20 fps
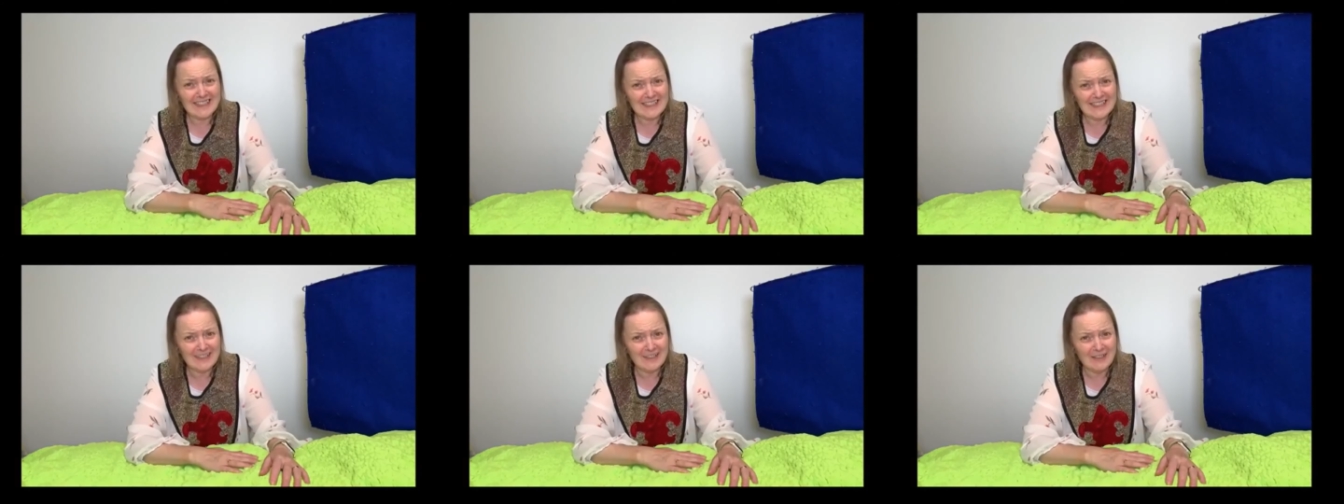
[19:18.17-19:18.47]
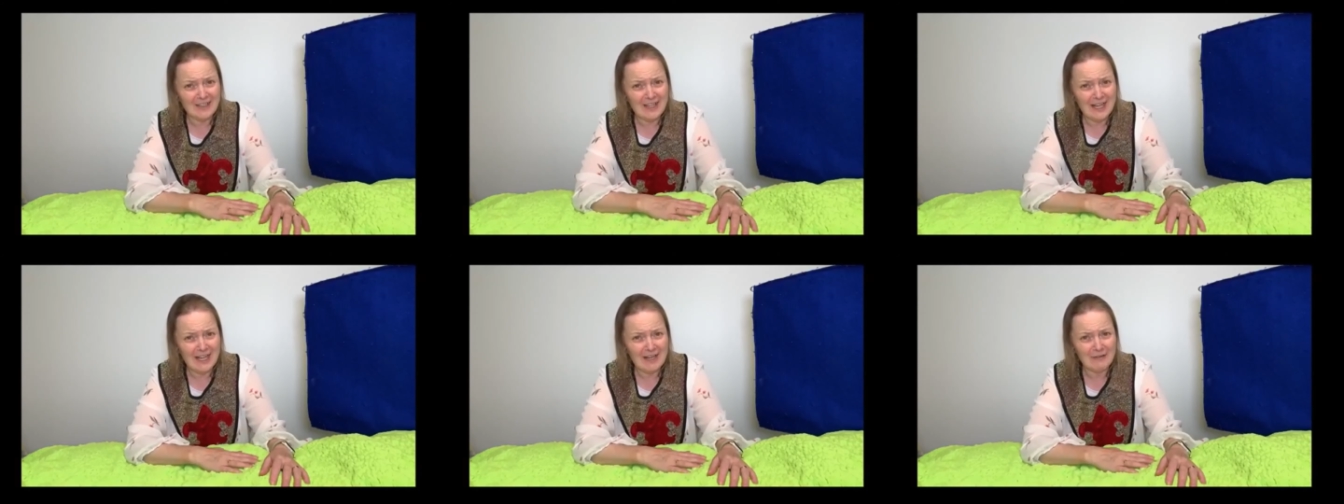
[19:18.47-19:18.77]
know
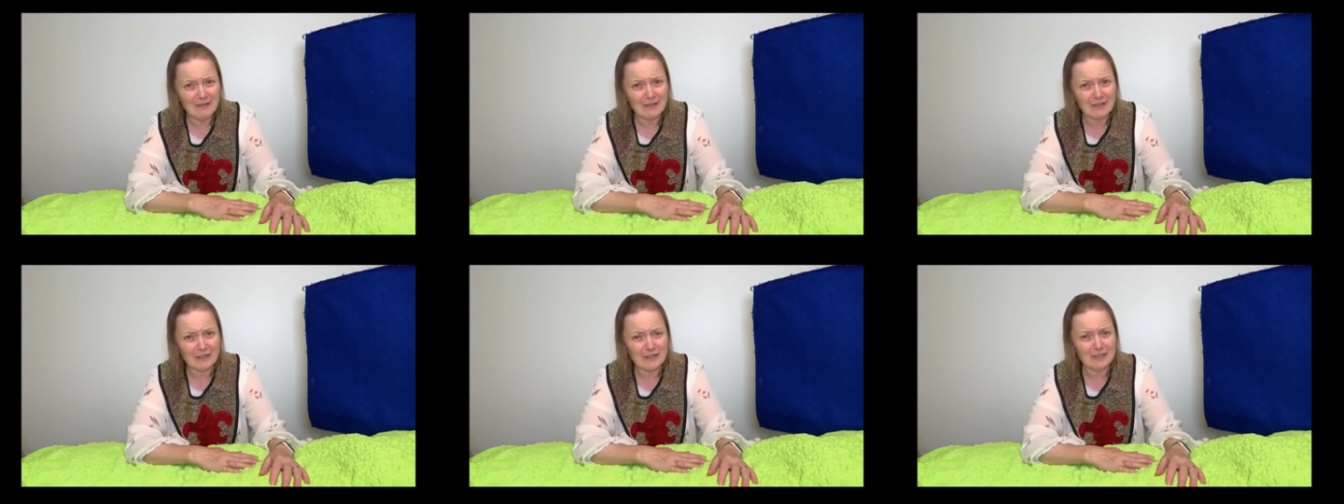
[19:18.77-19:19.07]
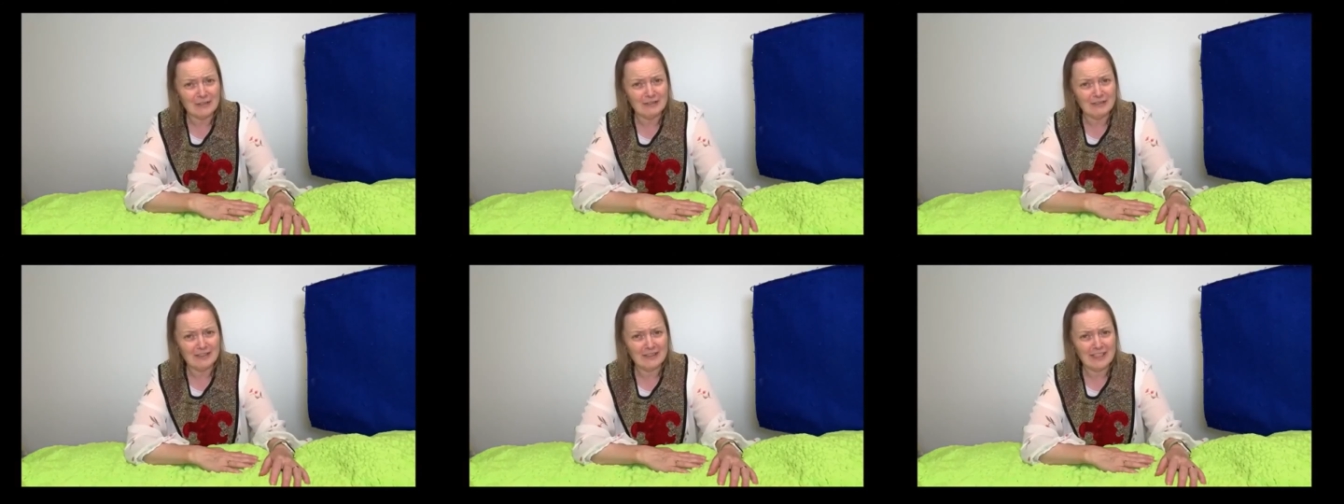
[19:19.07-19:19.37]
how to
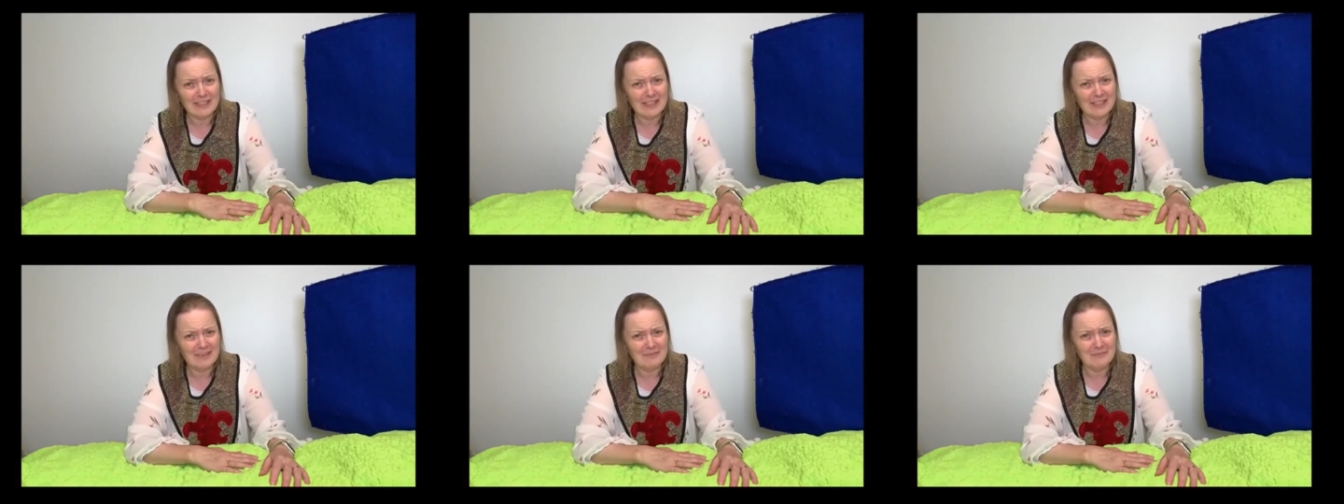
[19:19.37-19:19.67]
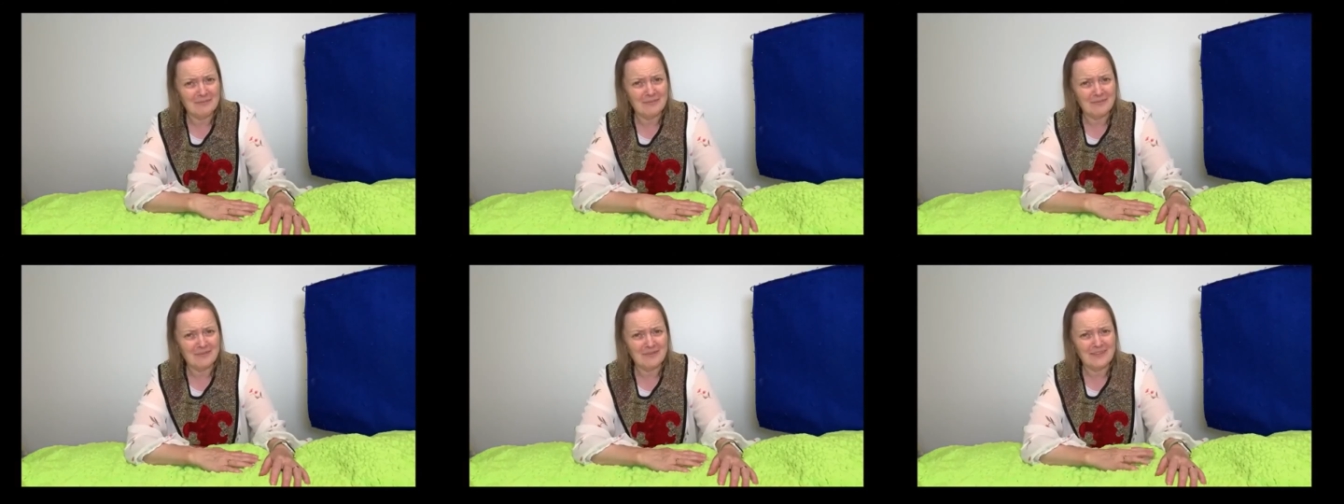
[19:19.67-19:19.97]
cure him?
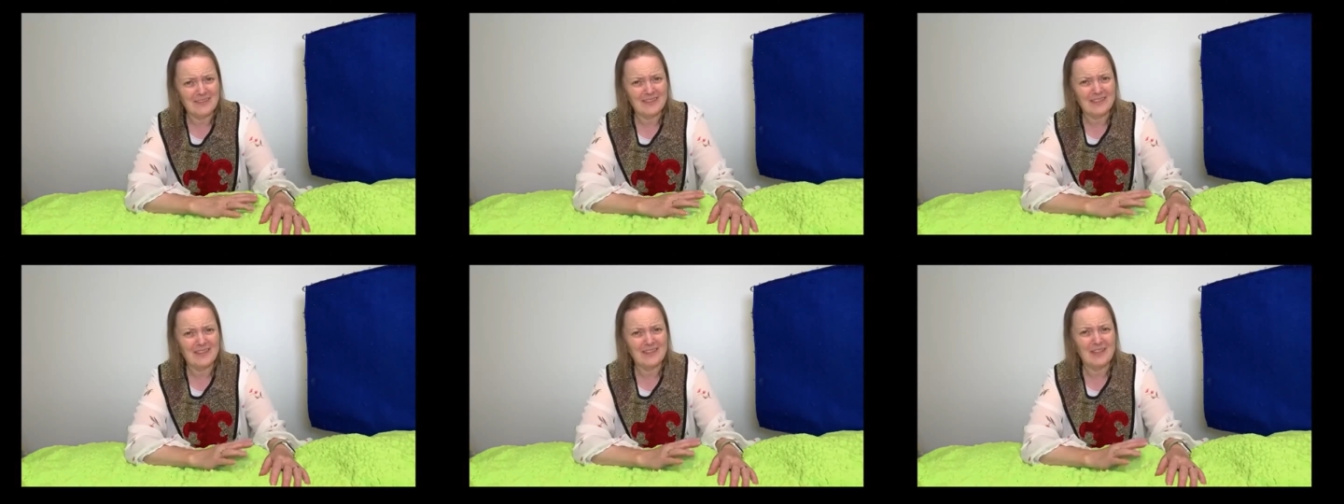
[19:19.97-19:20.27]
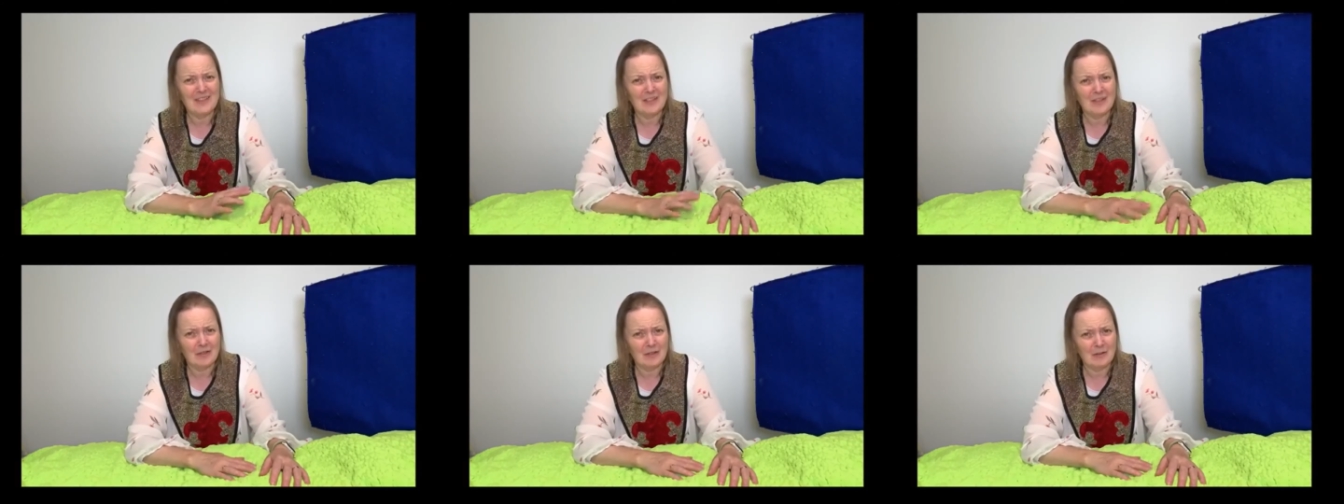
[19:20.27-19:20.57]

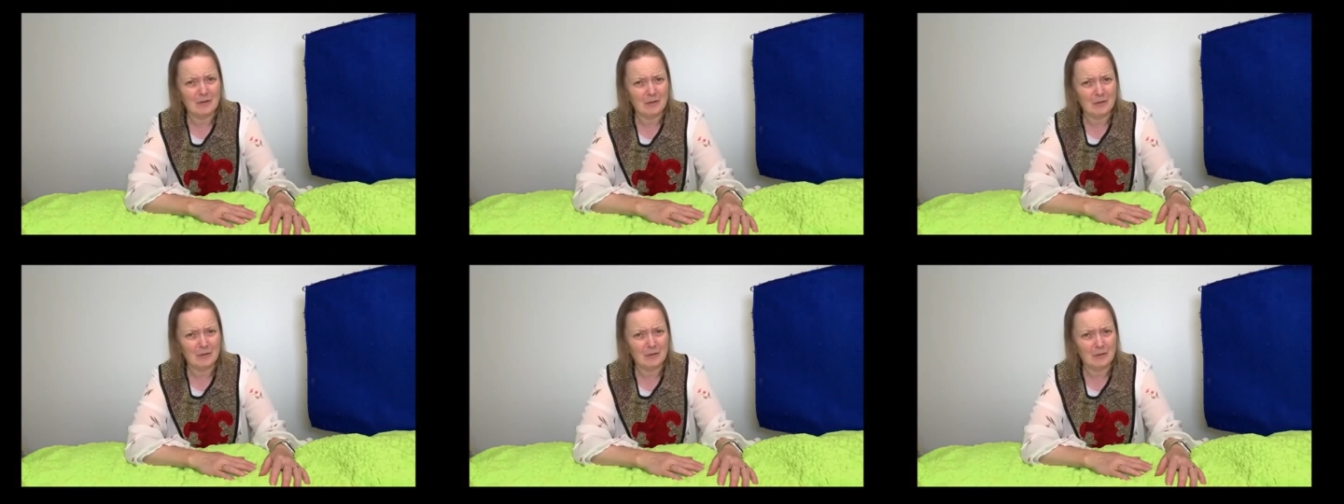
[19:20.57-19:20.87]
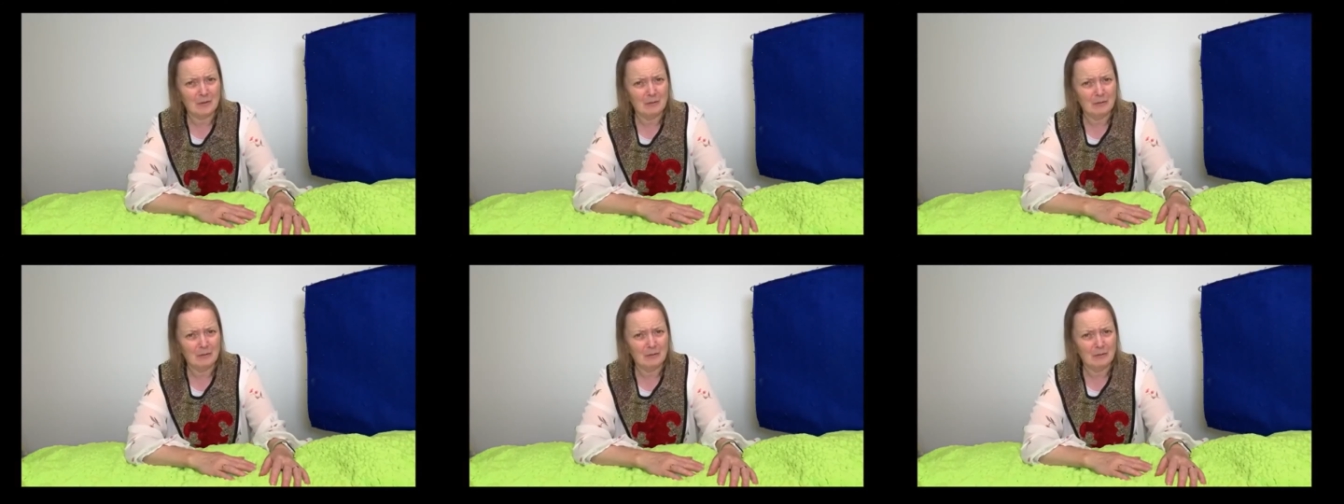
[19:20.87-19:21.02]
No.